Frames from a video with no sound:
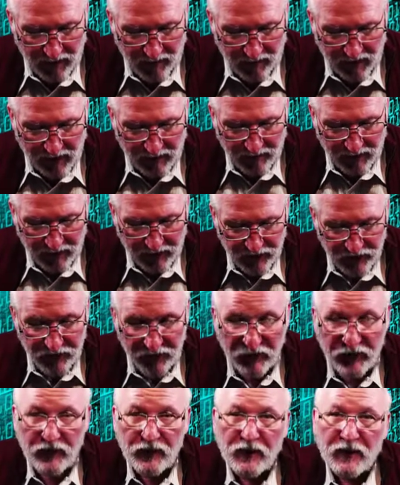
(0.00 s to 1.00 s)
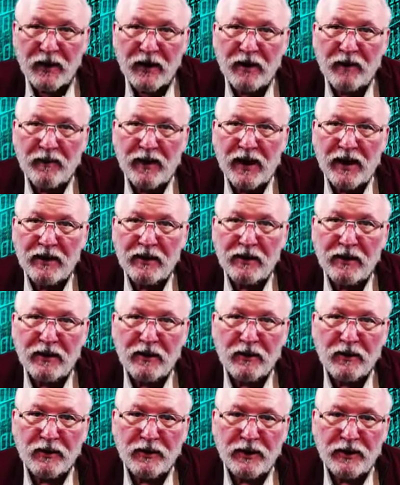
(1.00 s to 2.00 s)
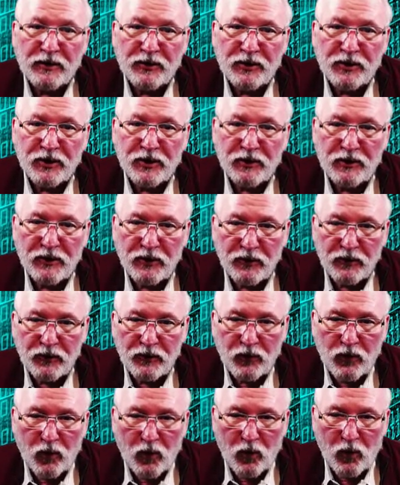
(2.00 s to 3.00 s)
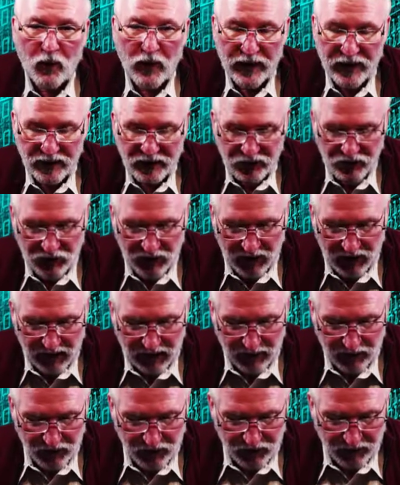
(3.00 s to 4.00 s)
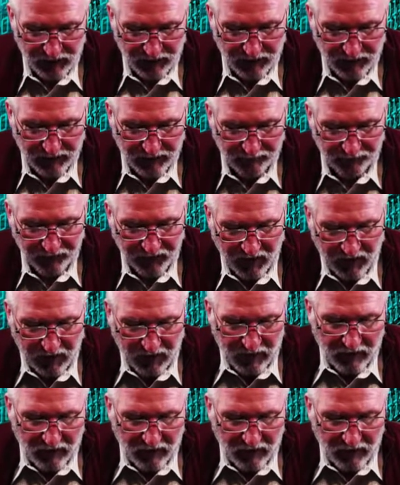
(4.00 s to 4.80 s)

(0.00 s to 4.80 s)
I'm going to show you the command here and then show you what it changed.